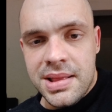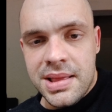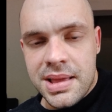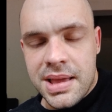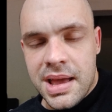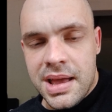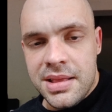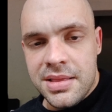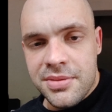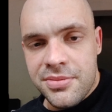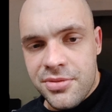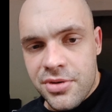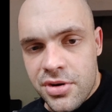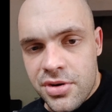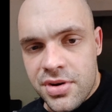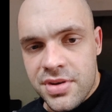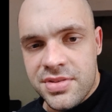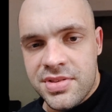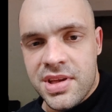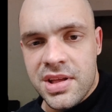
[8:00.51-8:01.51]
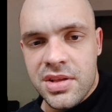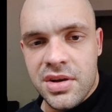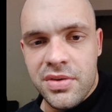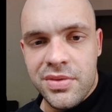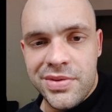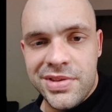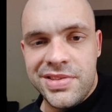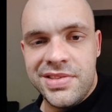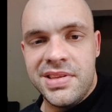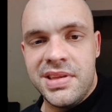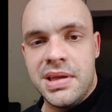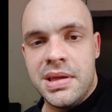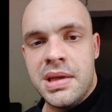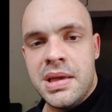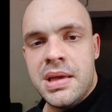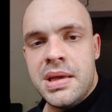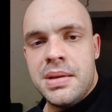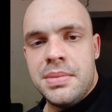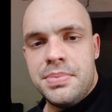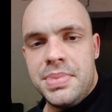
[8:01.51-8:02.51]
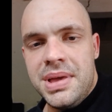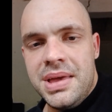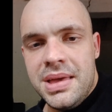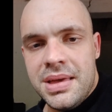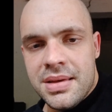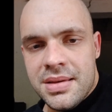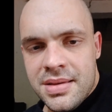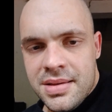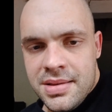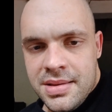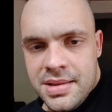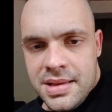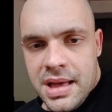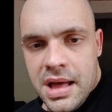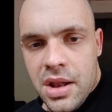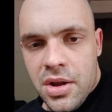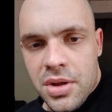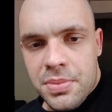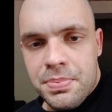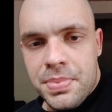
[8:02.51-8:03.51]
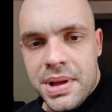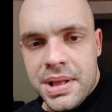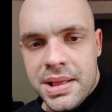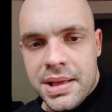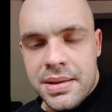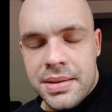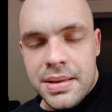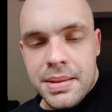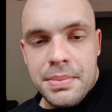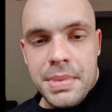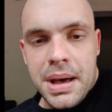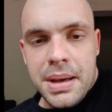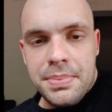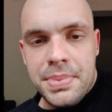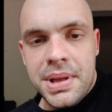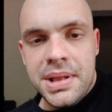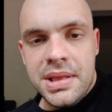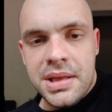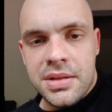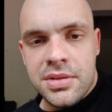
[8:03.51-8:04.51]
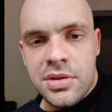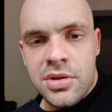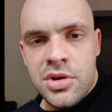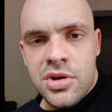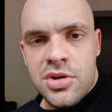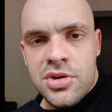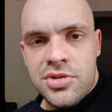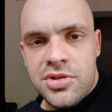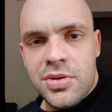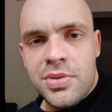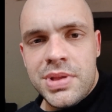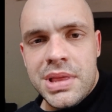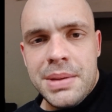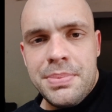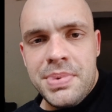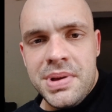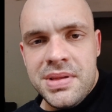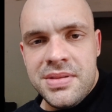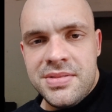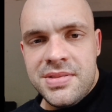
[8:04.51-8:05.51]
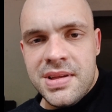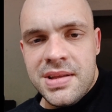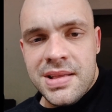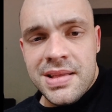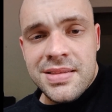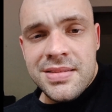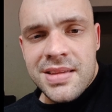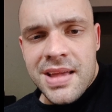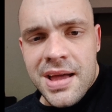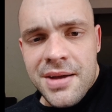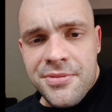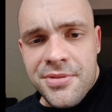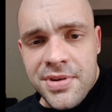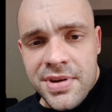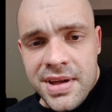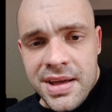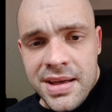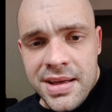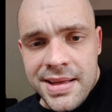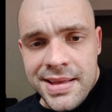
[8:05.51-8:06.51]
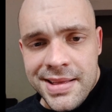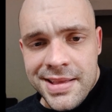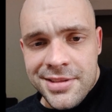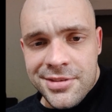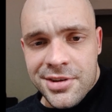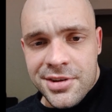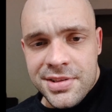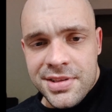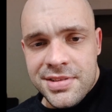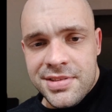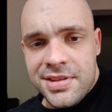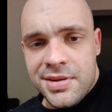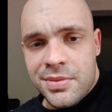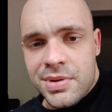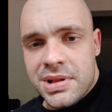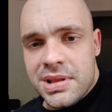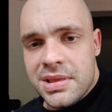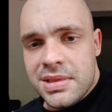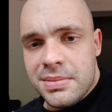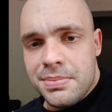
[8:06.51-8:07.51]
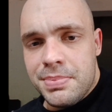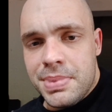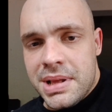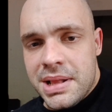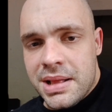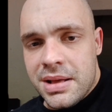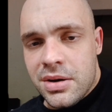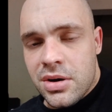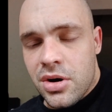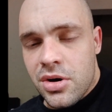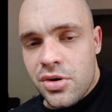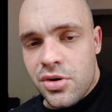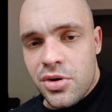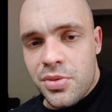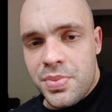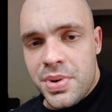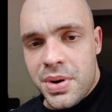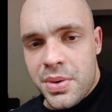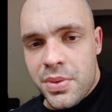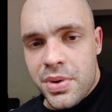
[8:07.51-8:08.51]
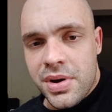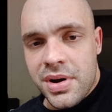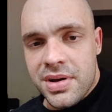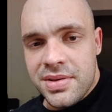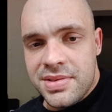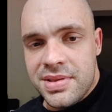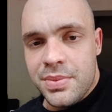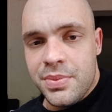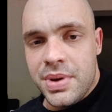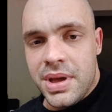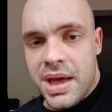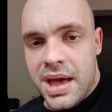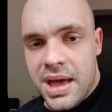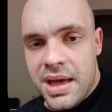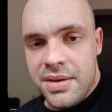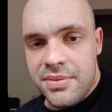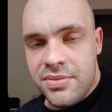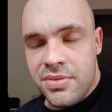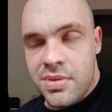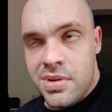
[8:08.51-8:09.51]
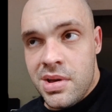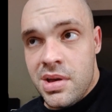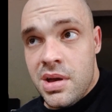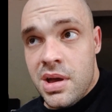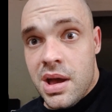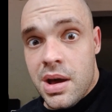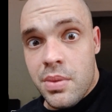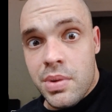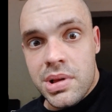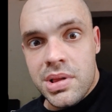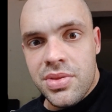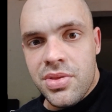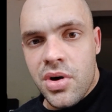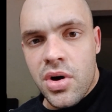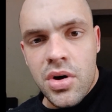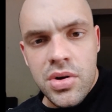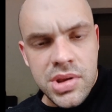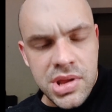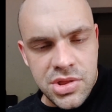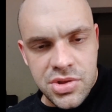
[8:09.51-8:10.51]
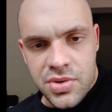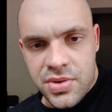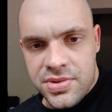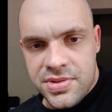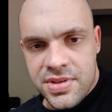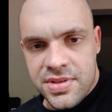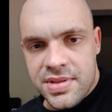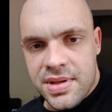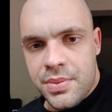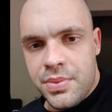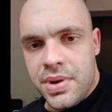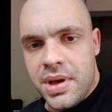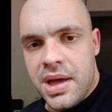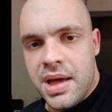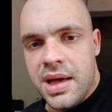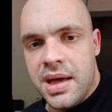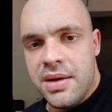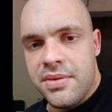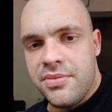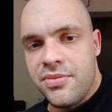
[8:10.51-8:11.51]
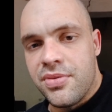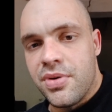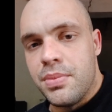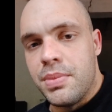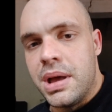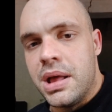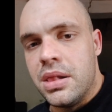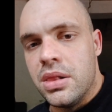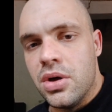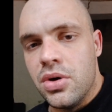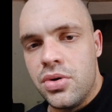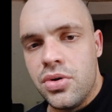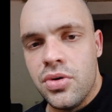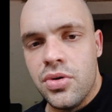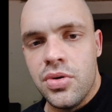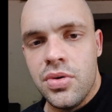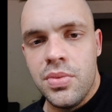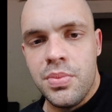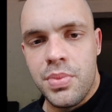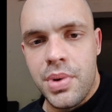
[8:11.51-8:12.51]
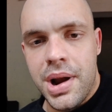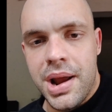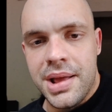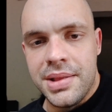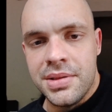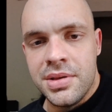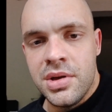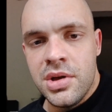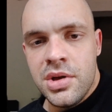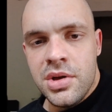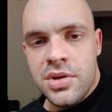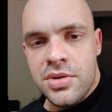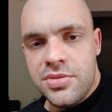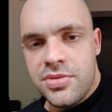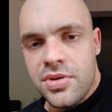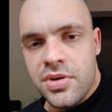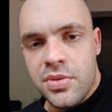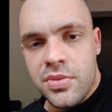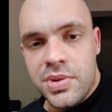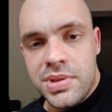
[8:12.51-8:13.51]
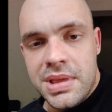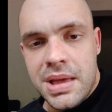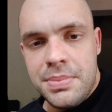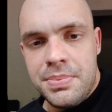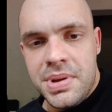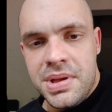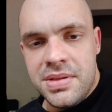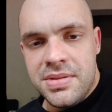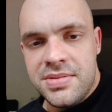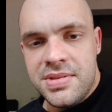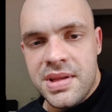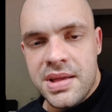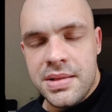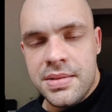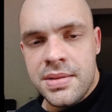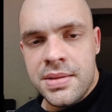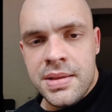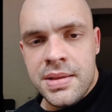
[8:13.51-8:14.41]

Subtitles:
again, the focus can obviously be a lot better in my opinion. So with that being said, in South Africa, it is honestly one of the better hardcore pre-workouts that we have, and one of the only choices that we have from a local brand. So with that being said,